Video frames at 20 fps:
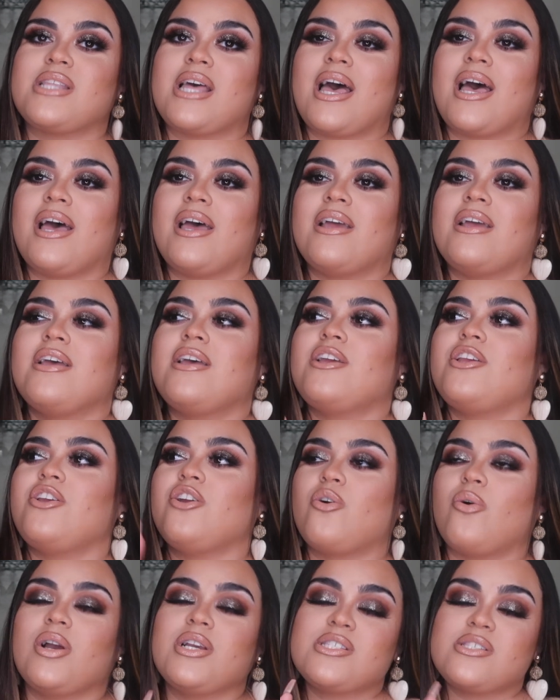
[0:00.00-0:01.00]
that
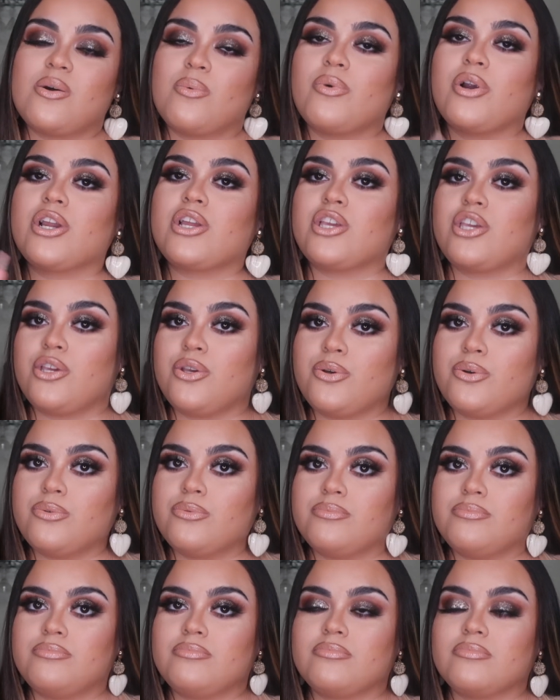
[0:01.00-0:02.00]
you're going somewhere
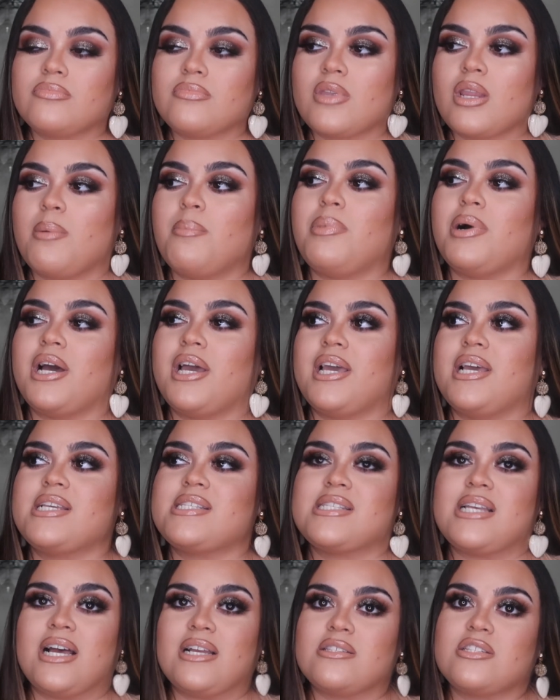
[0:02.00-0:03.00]
cute, but
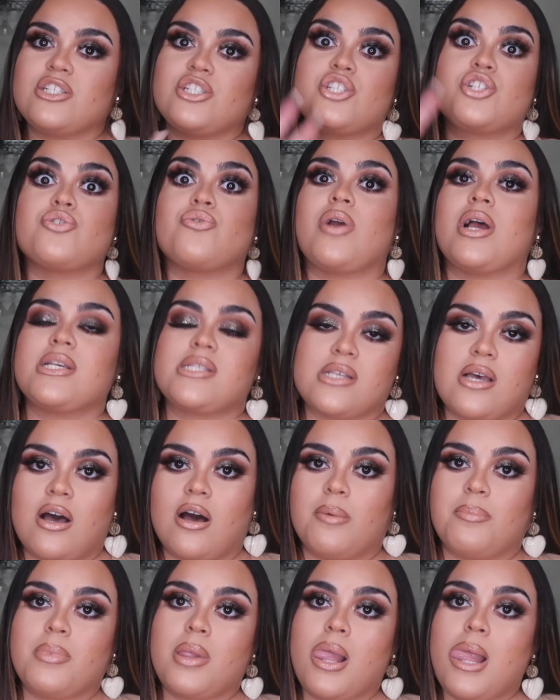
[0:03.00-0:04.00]
it's not to dress
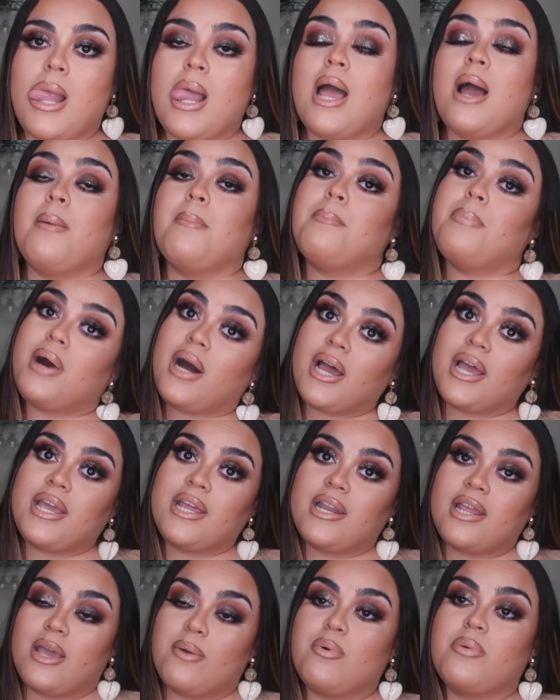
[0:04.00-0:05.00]
up.
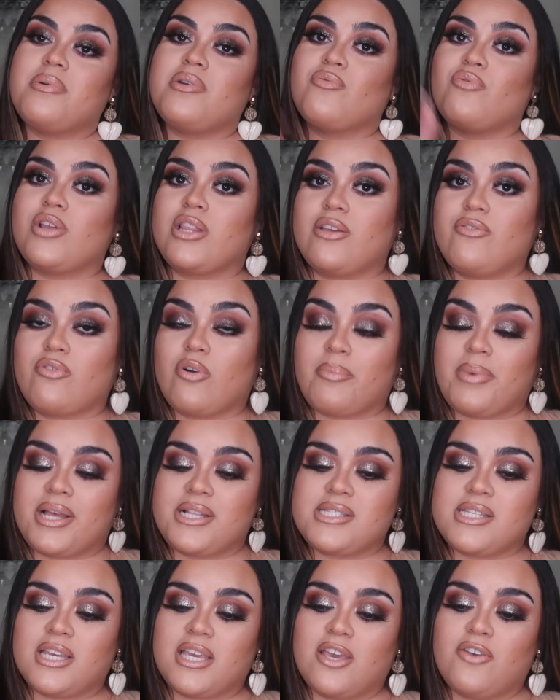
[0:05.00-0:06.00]
But it would be really
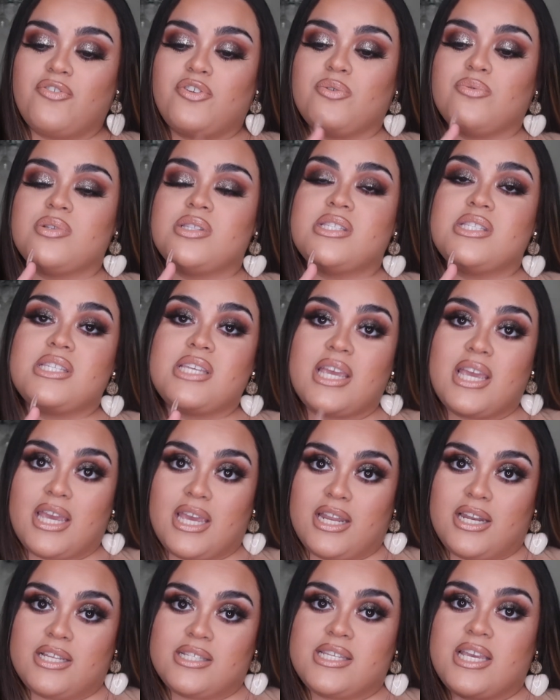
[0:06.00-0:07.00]
romantic if you
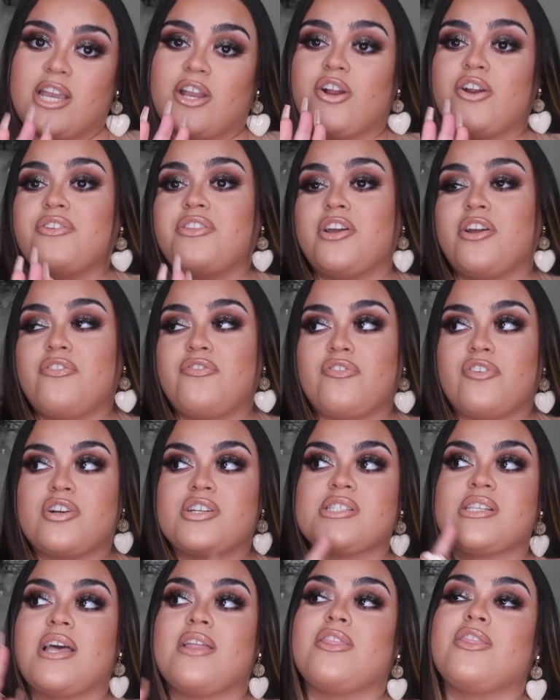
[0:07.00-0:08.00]
did take her there
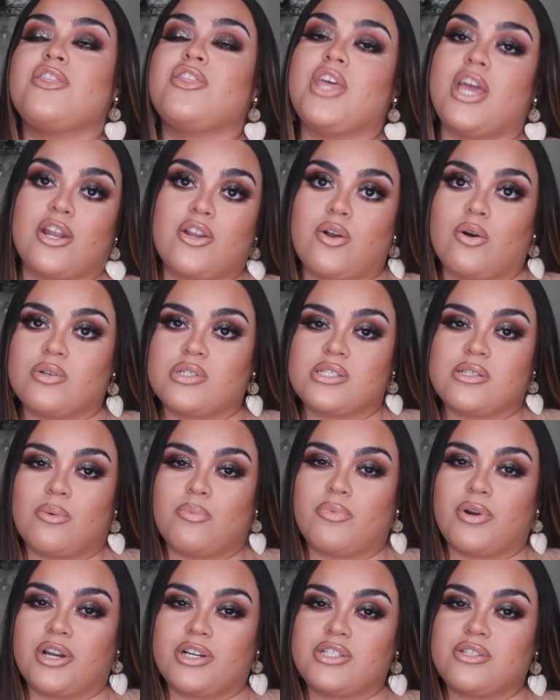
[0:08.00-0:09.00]
first and then go
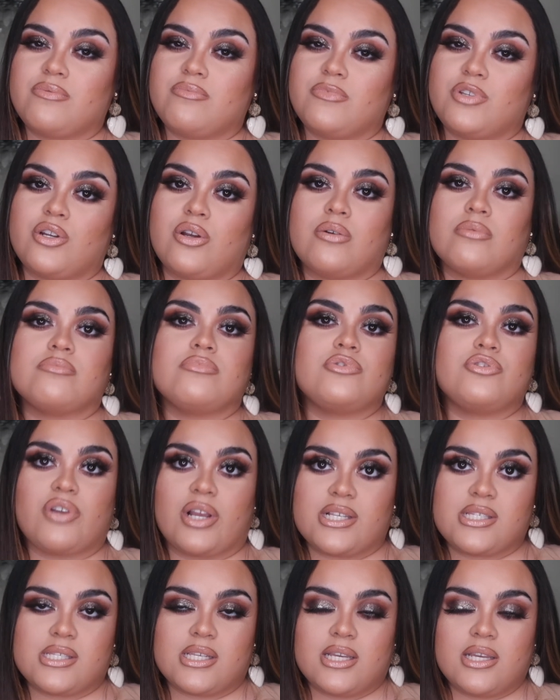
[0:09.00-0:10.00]
somewhere, you know,
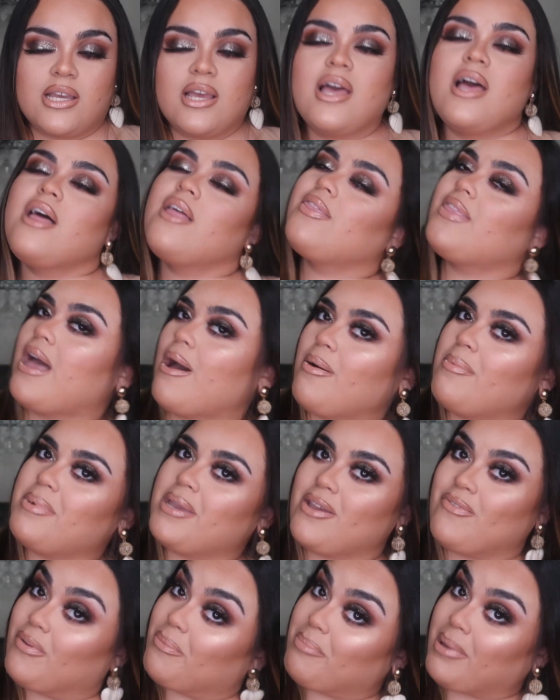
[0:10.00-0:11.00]
dressy. That would
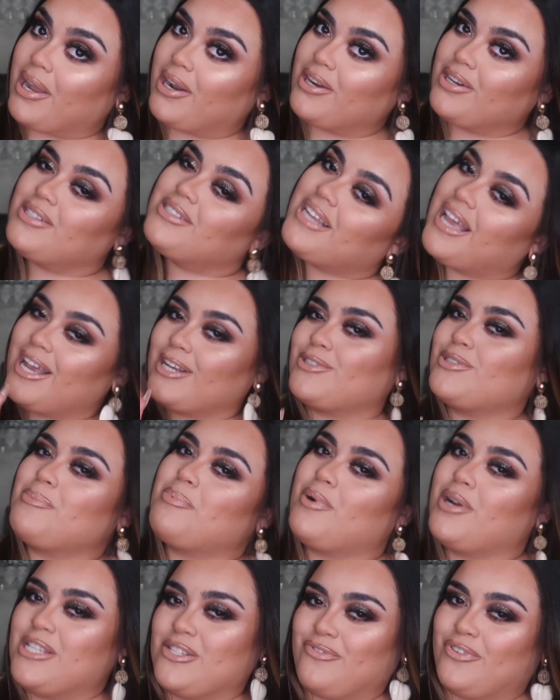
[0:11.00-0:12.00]
be even better. Extra
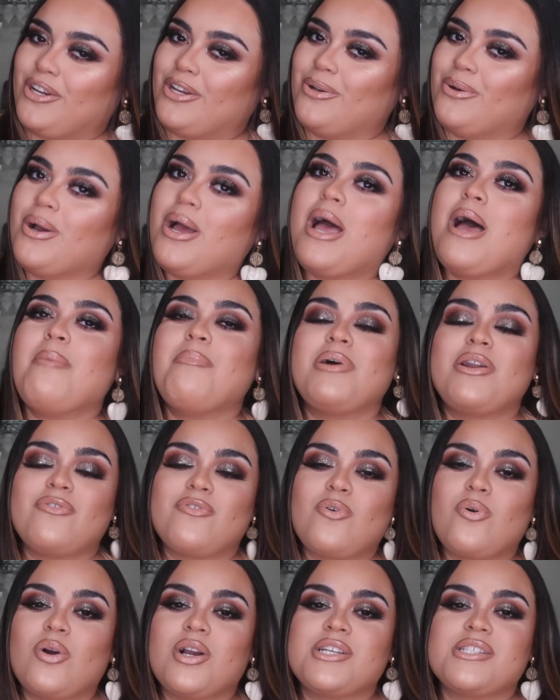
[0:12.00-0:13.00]
points for you. But
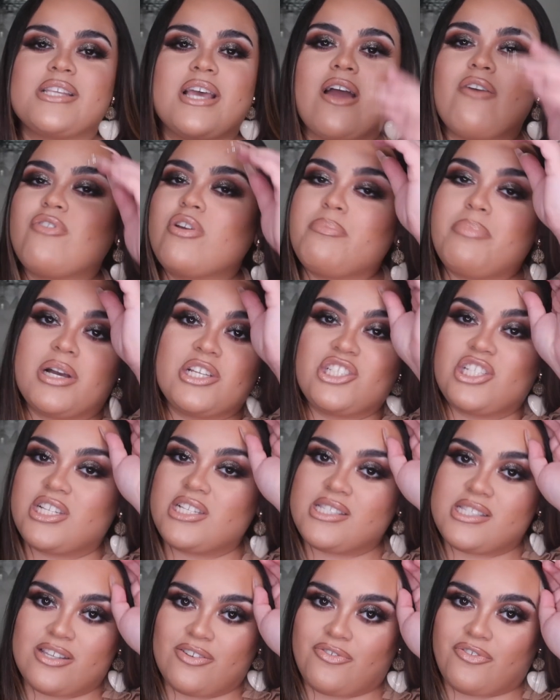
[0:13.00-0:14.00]
of course, every budget
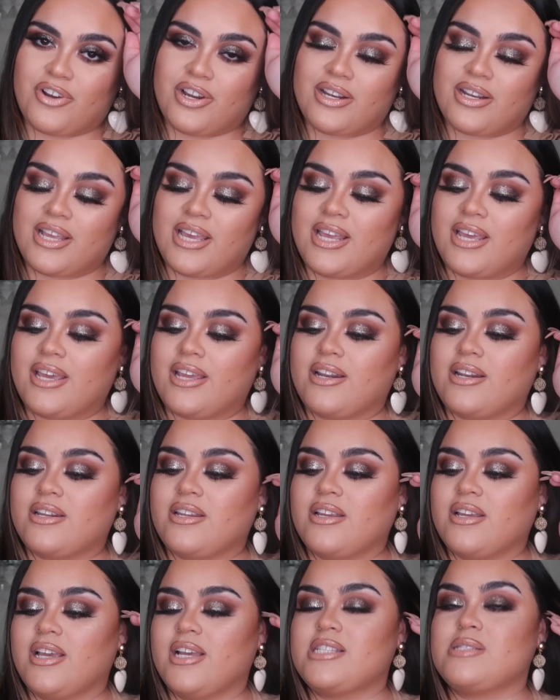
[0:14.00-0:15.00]
is different,
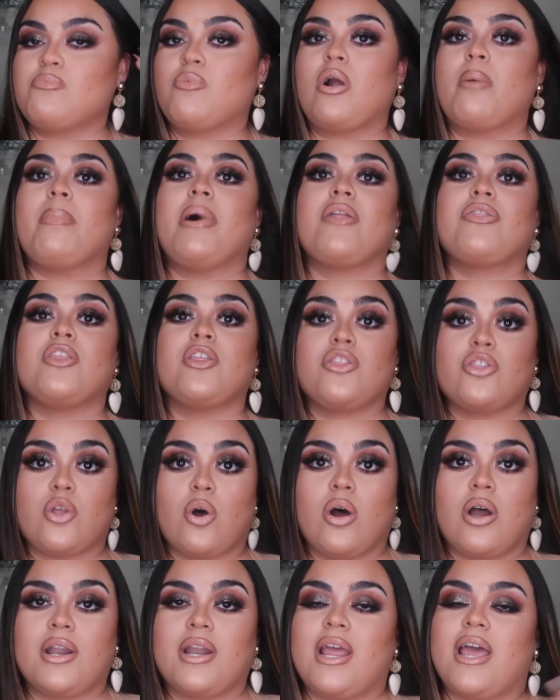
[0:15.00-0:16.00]
and it's more about the
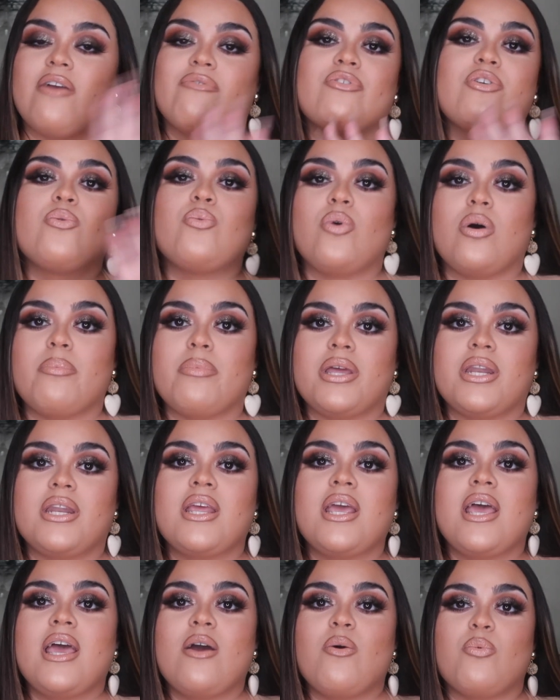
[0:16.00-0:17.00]
thought. Every
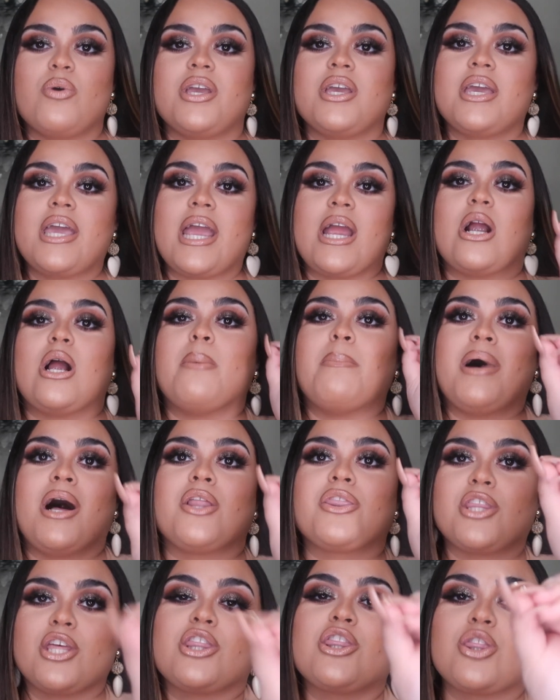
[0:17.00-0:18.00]
woman, we care
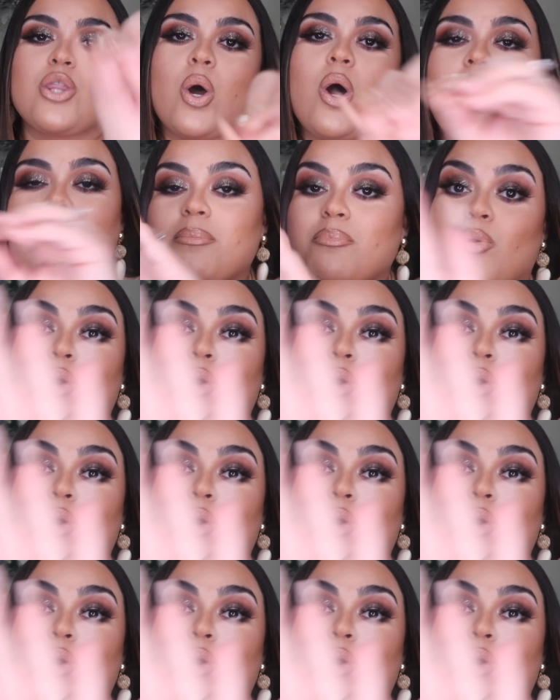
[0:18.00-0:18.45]
about the thought